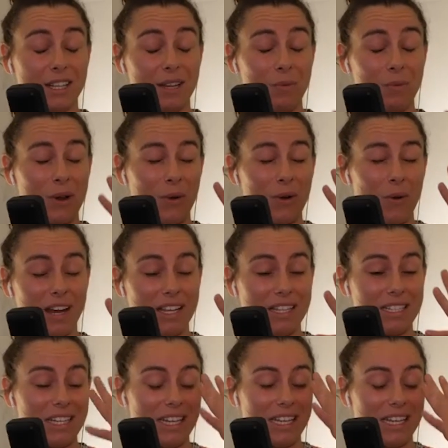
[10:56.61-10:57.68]
It went
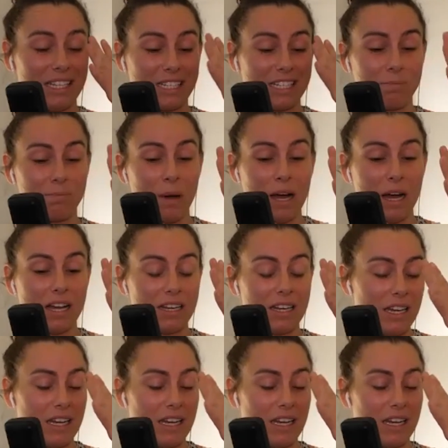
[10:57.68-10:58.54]
crazy. It spun.